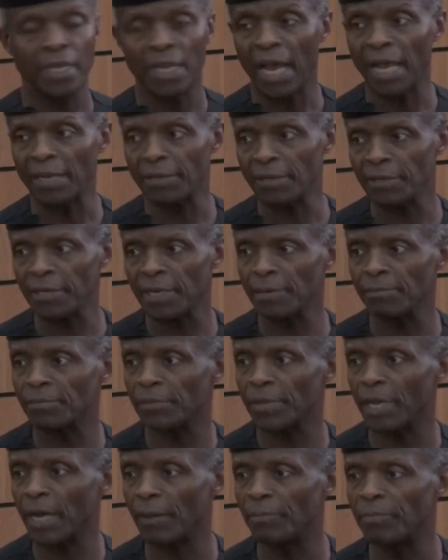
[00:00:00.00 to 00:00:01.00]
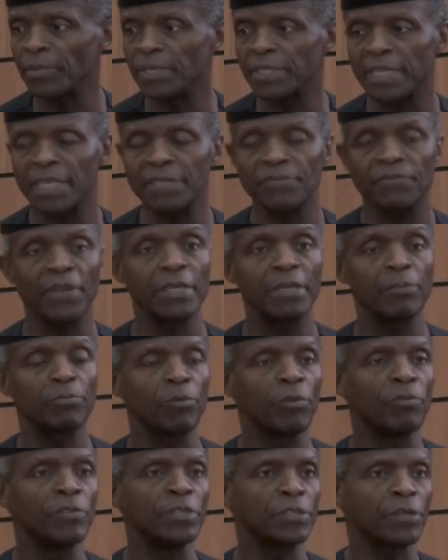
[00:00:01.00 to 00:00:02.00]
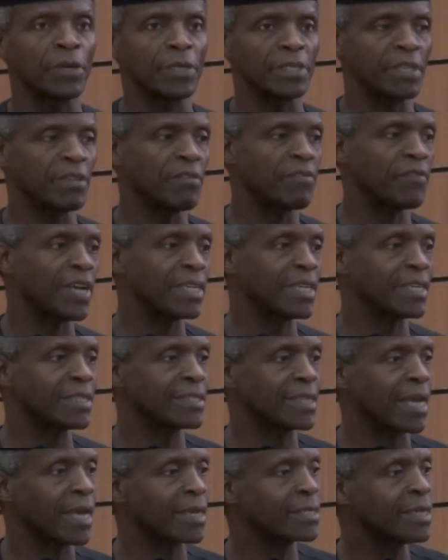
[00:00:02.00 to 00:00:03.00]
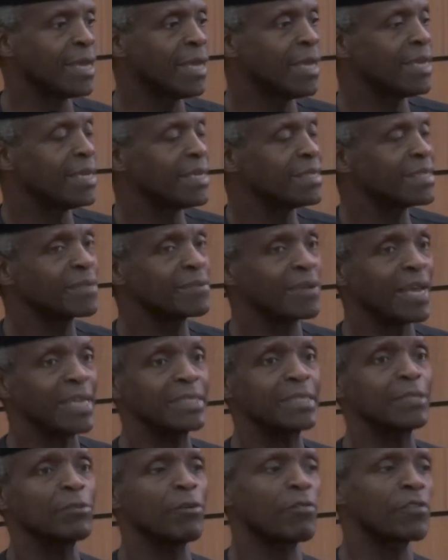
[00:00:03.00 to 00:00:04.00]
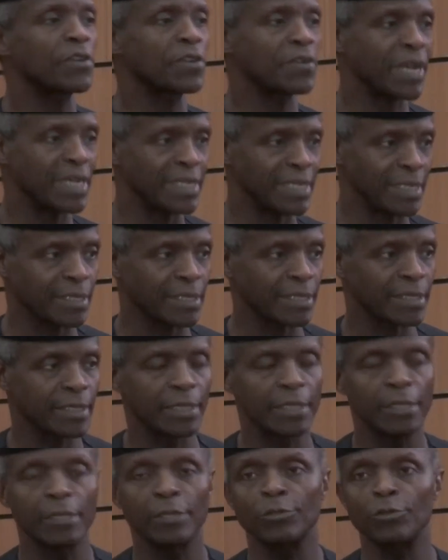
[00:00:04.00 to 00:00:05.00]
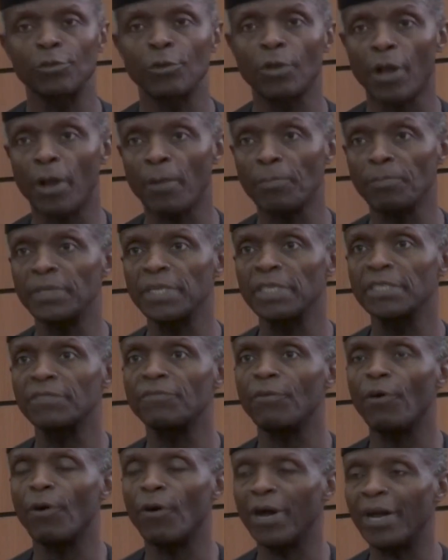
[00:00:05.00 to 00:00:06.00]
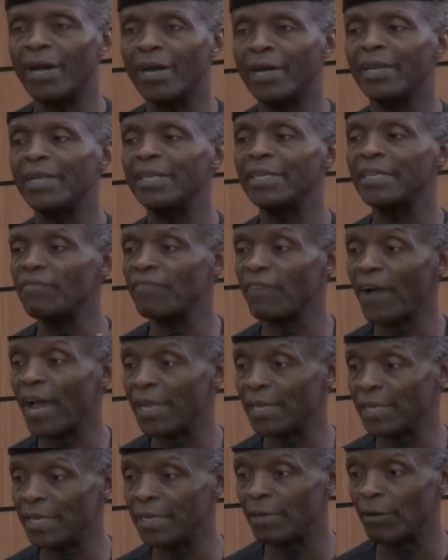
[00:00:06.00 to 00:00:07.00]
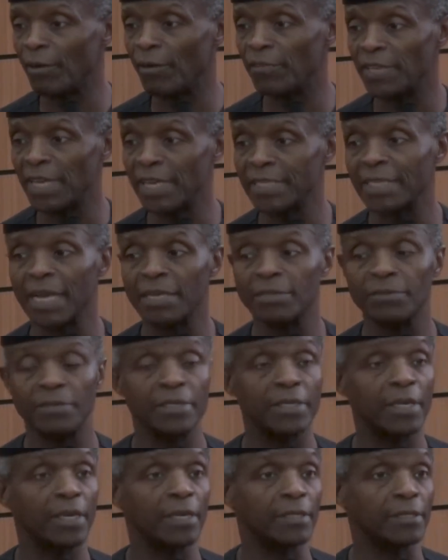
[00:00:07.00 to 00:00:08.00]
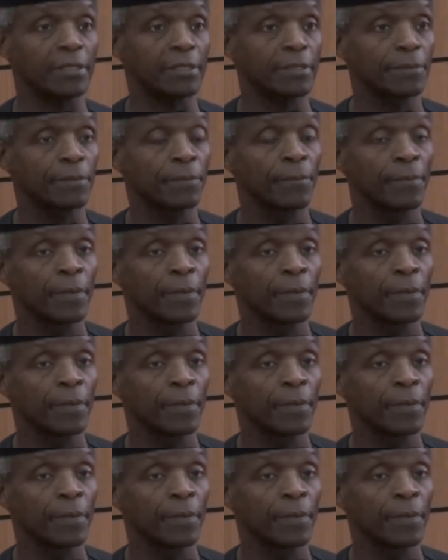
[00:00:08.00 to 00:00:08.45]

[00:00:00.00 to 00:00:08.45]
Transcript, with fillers: Another uh, business-friendly provision in the Finance Act is the granting of credits to companies for early filing of their tax returns.